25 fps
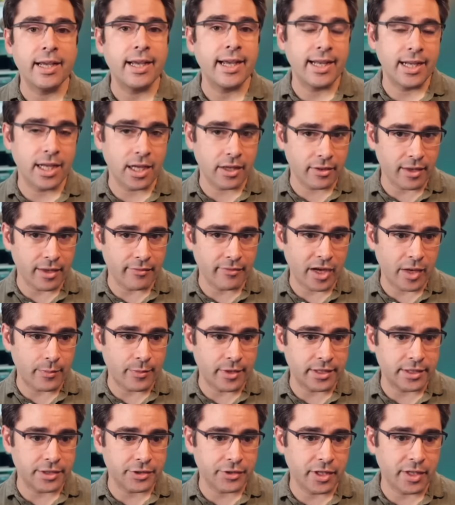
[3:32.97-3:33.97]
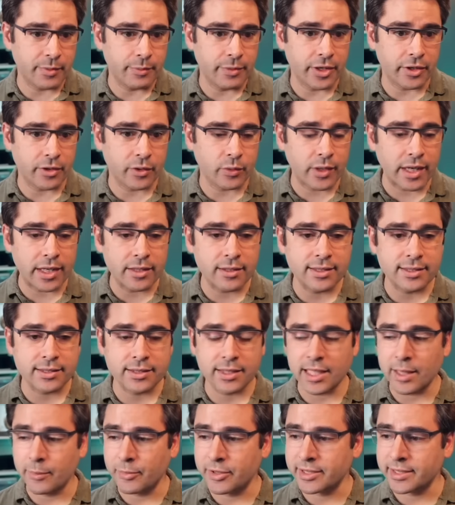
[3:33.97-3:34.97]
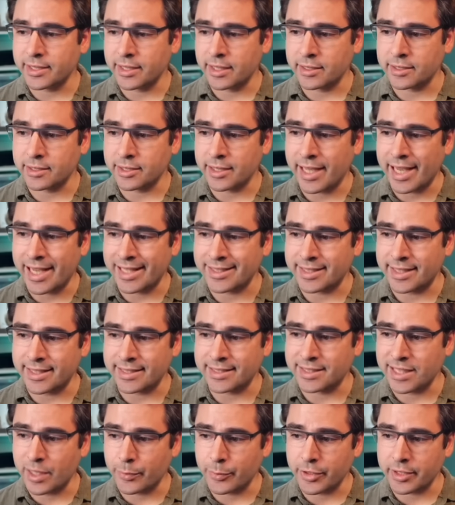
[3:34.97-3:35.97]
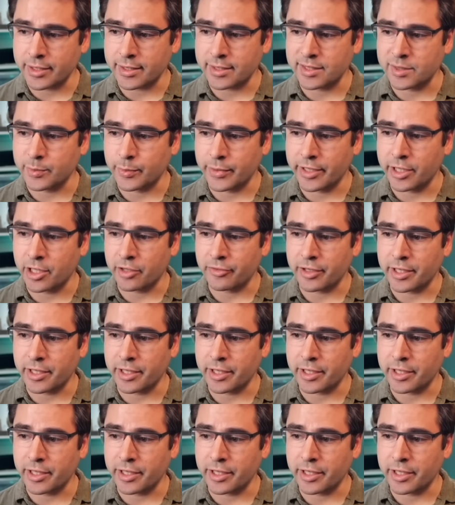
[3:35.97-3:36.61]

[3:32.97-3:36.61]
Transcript: And now that I've got my screen mirrored wirelessly, I'm gonna set it as a separate display over